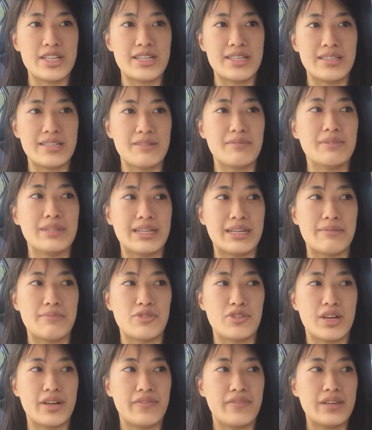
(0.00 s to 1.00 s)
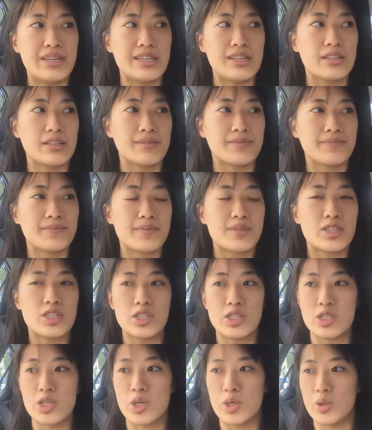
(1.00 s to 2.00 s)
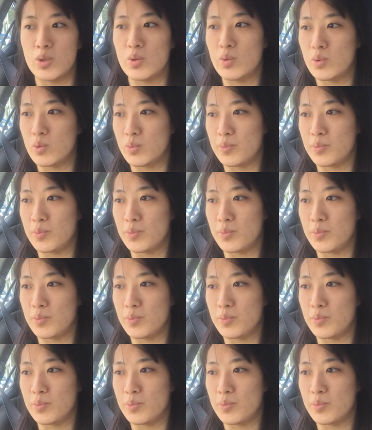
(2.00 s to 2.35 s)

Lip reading: easier when I'm driving. So